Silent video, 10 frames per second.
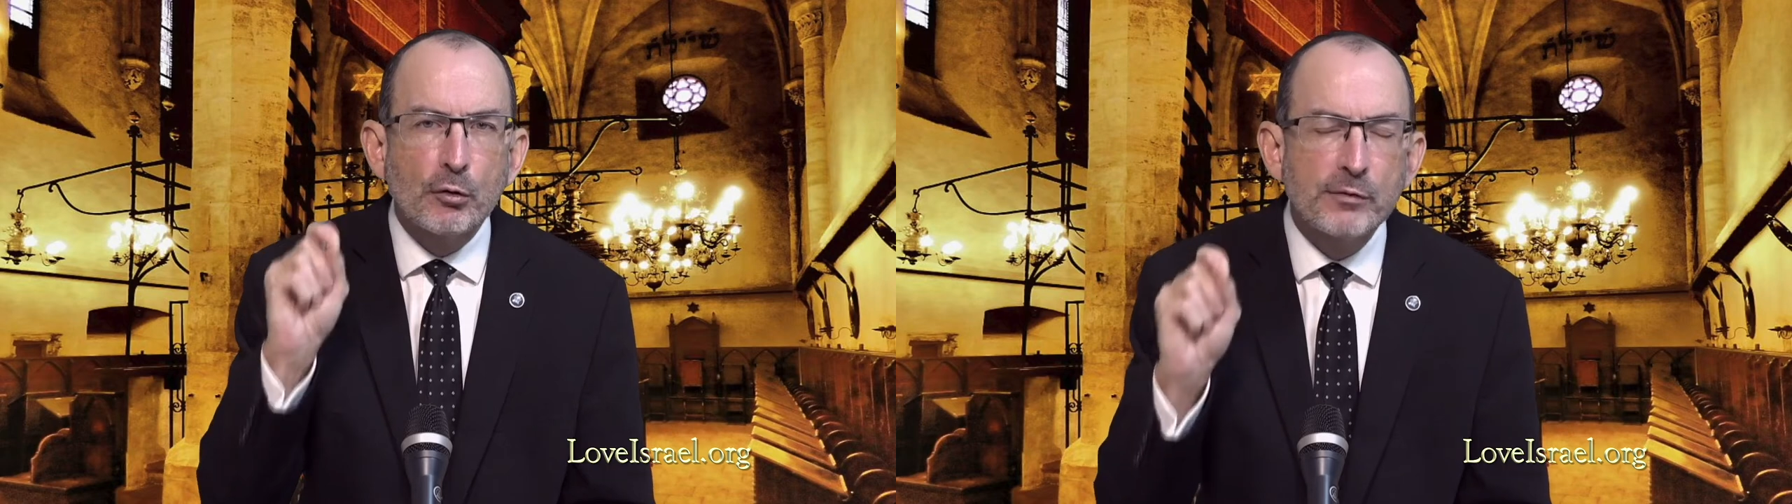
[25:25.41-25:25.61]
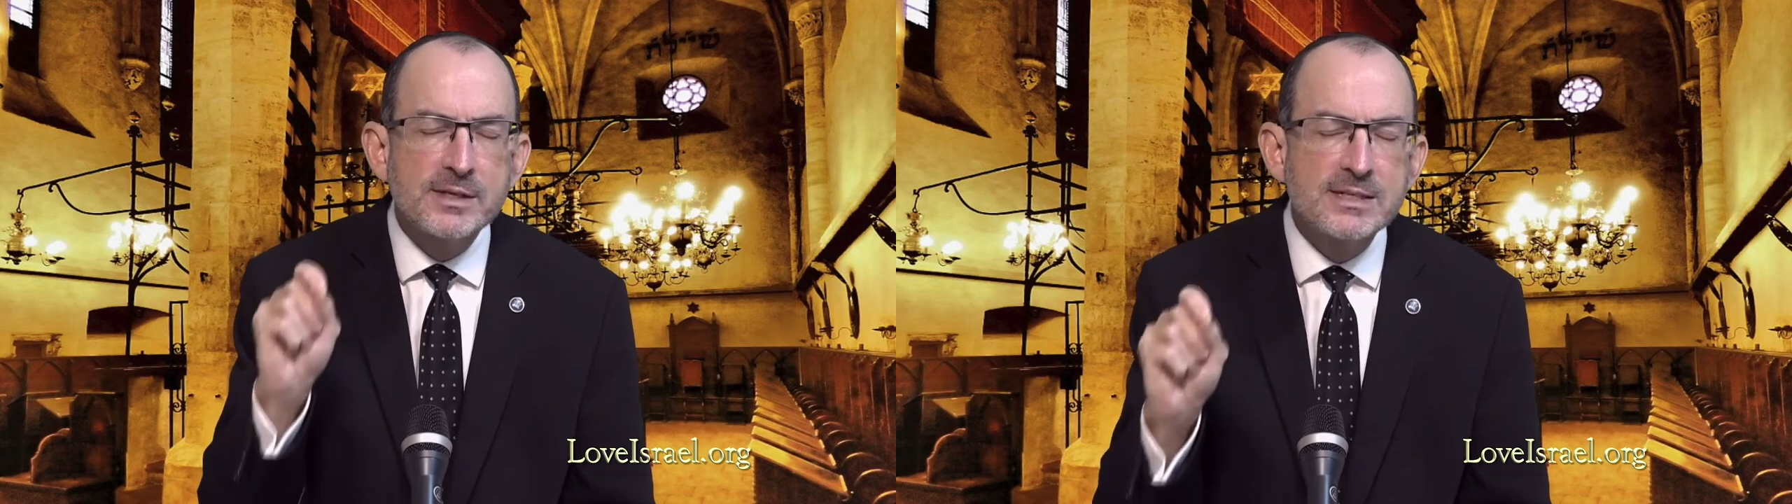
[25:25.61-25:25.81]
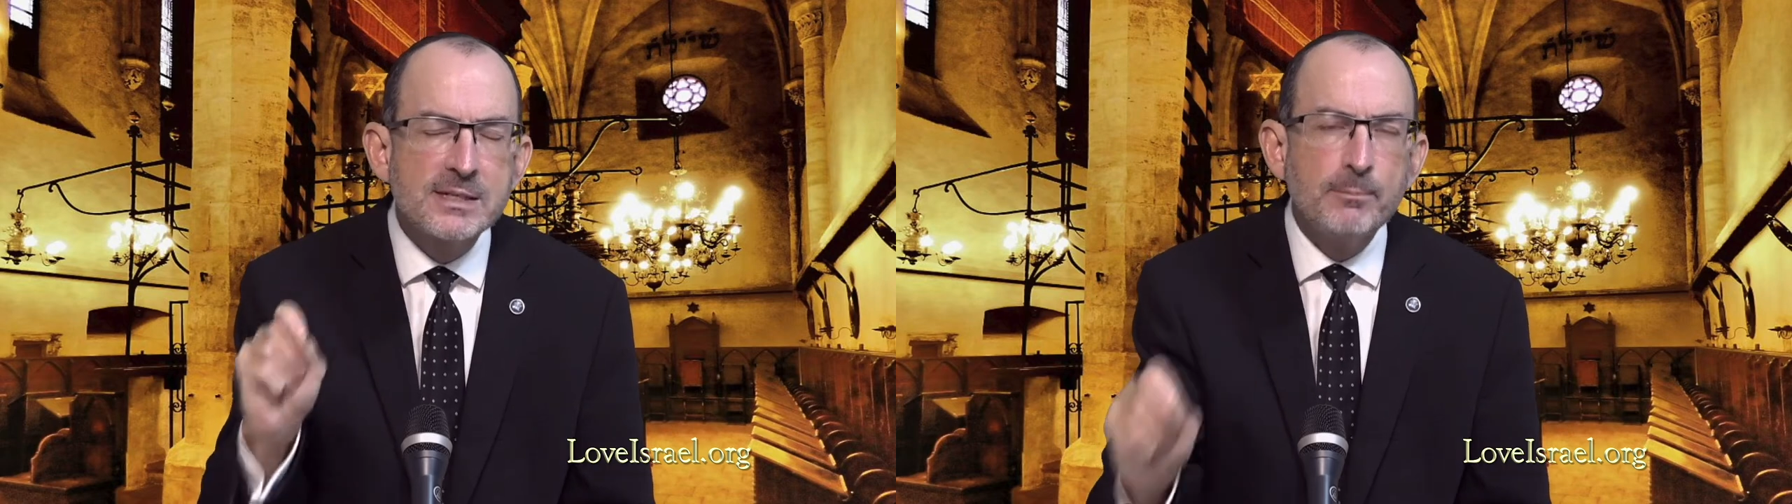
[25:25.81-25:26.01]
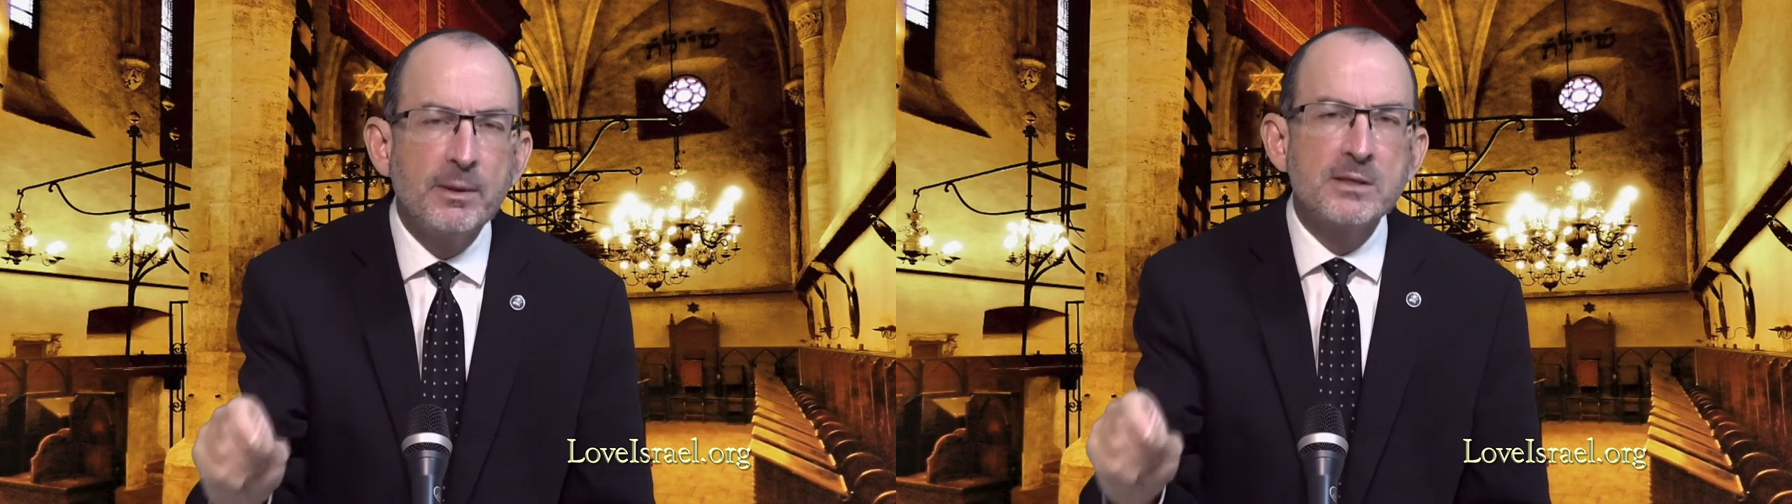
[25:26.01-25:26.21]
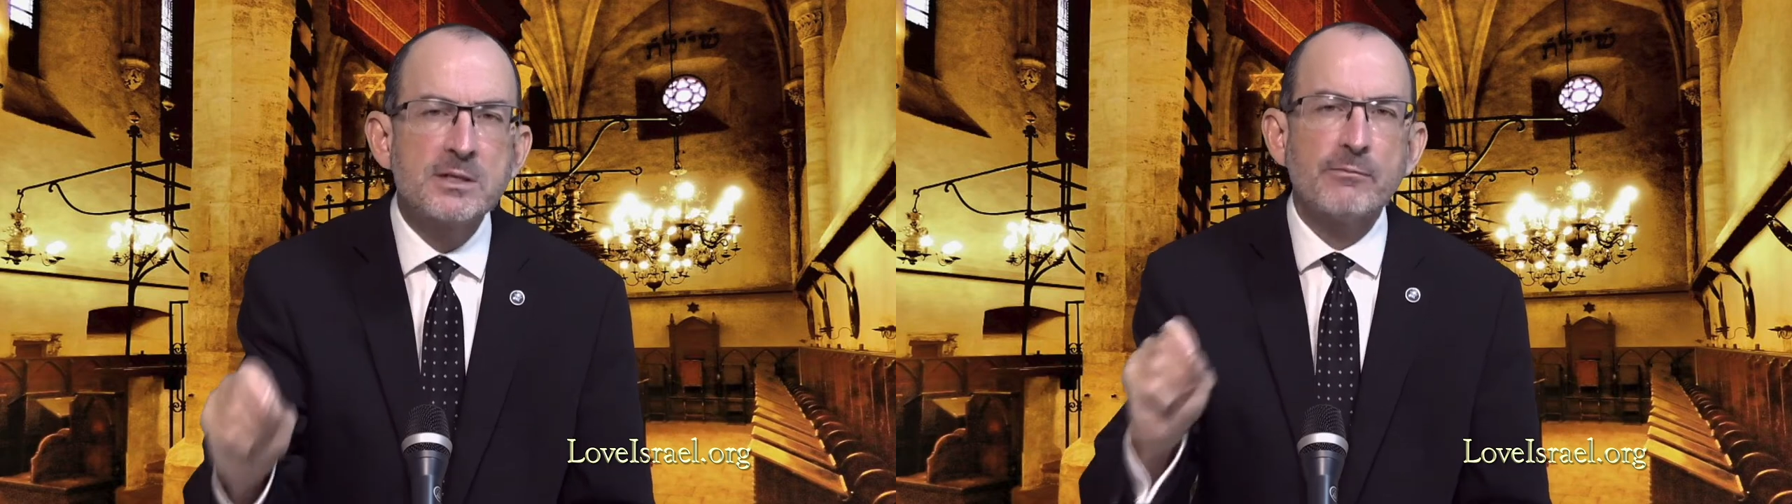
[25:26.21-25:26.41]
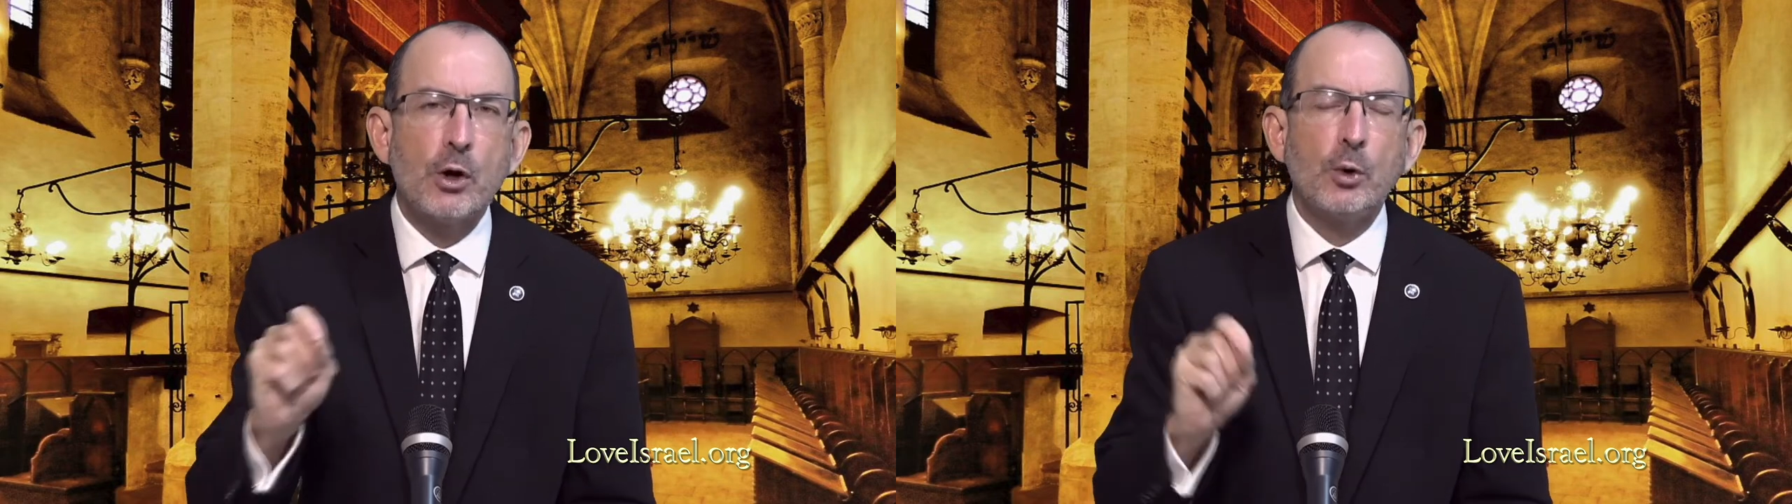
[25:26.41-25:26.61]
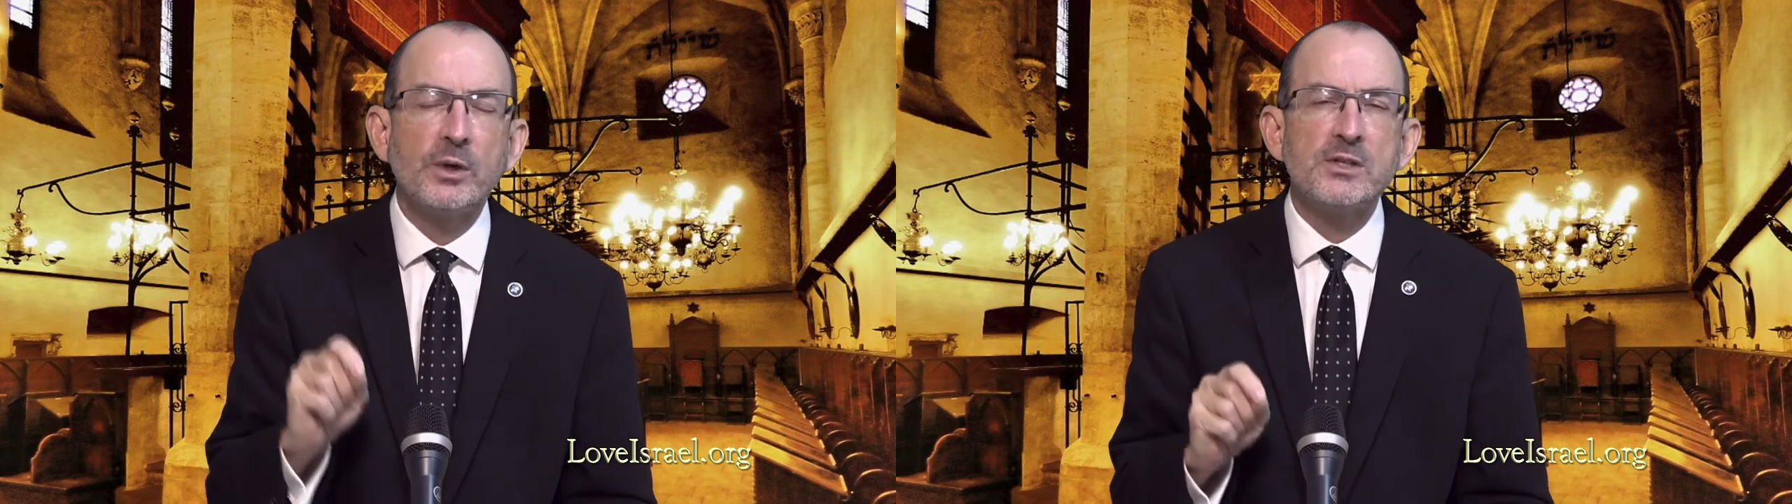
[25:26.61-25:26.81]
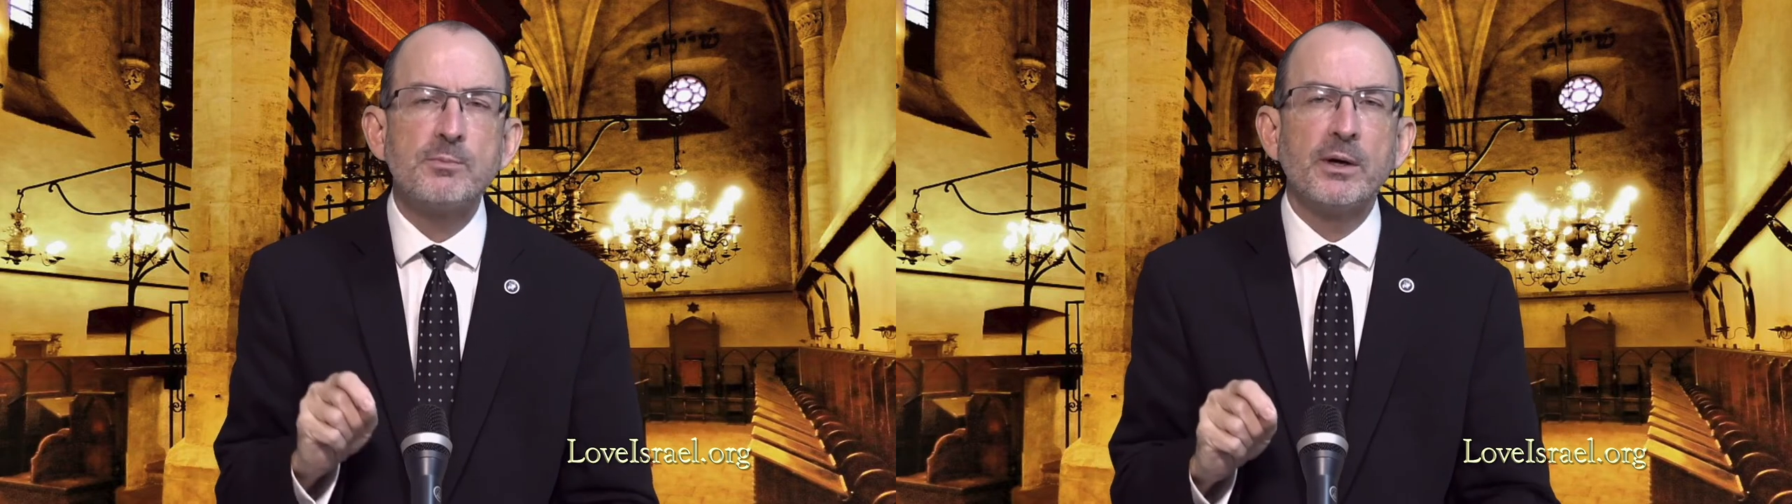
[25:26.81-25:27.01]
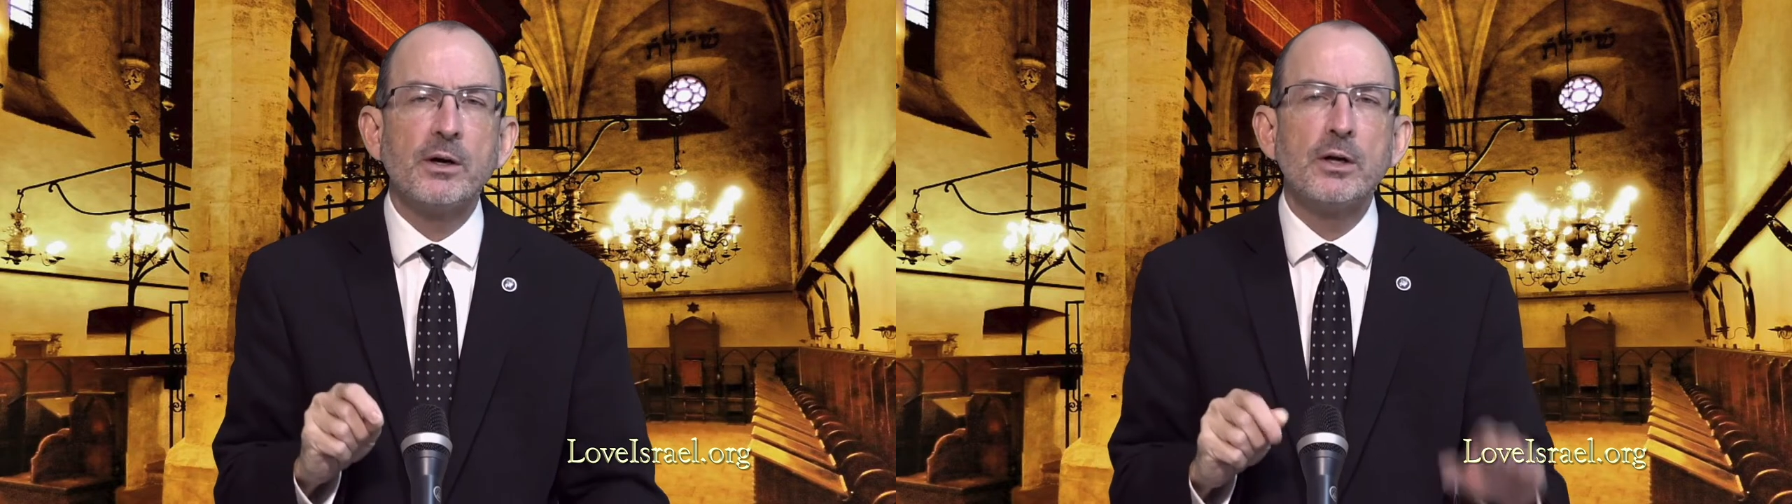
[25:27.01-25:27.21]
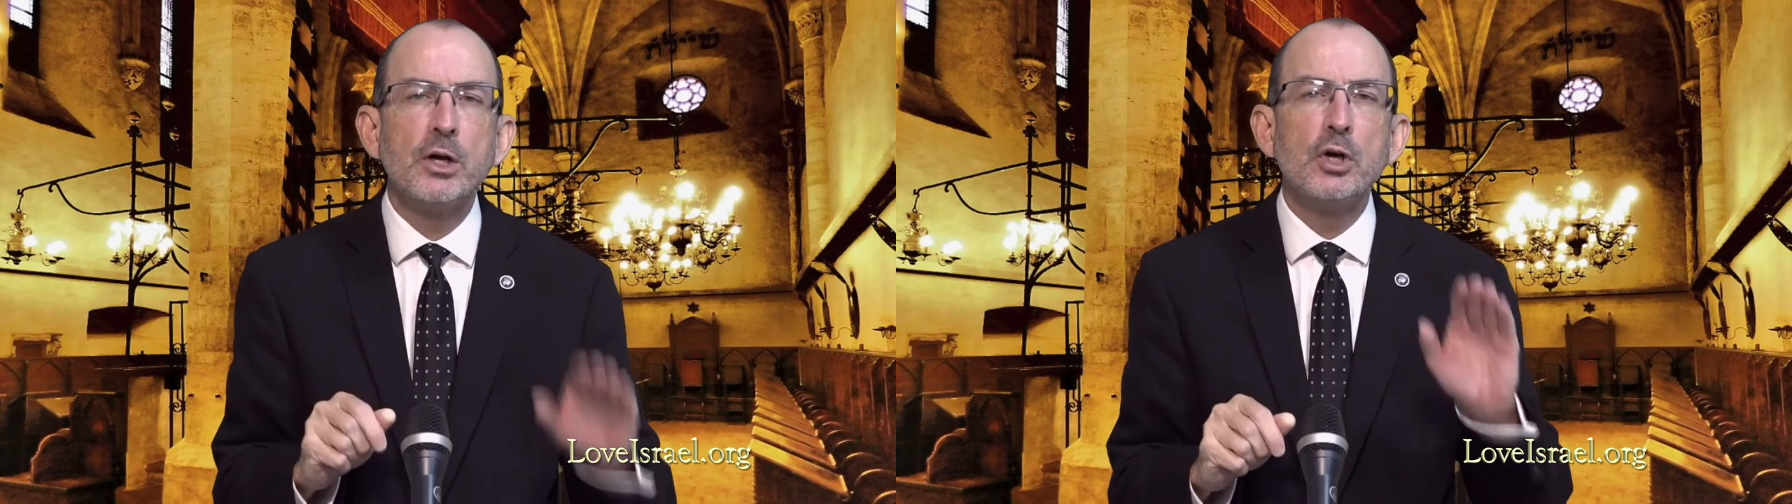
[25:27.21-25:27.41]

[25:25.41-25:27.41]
recipients of the Holy Spirit